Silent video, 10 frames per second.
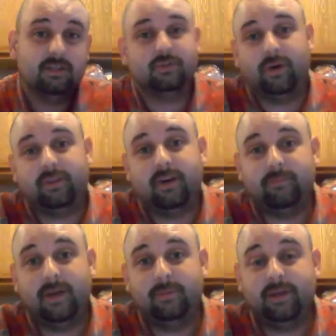So I
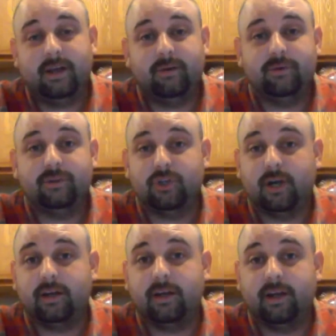thought maybe I would
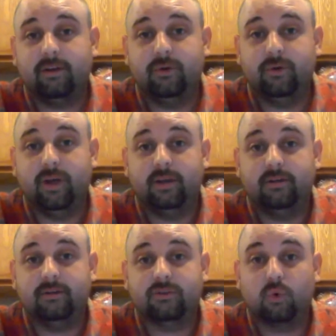try and do
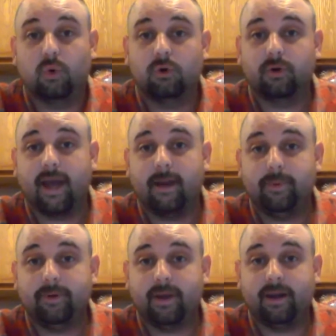a squirrel cap
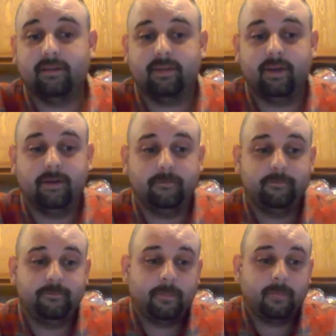kind of thing.
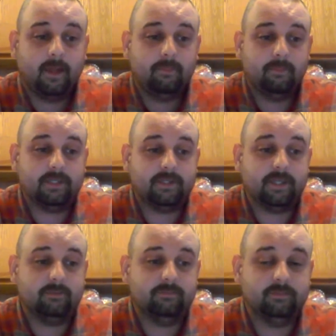But
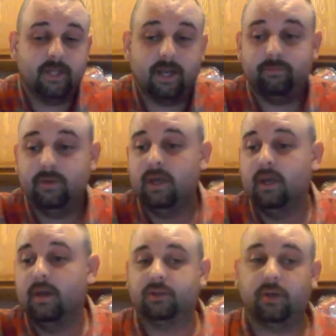yeah,
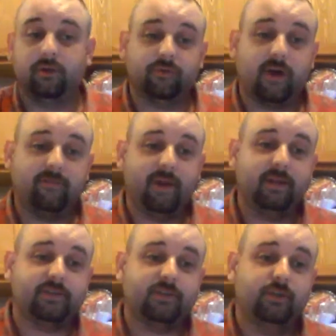so there's 5
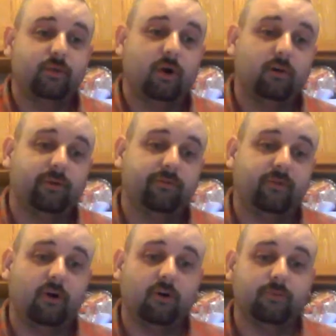minutes to Alderman
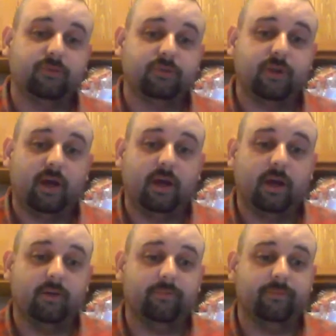Farms.
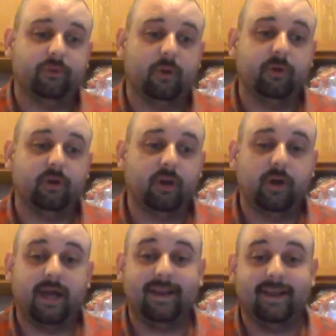So I'm going to go
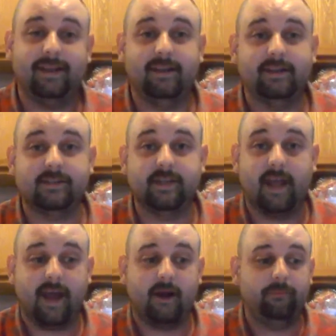ahead and end this
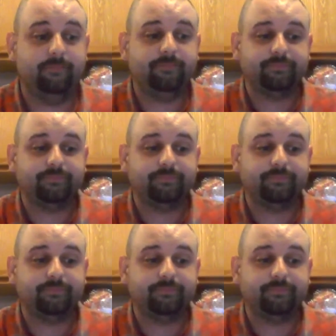now.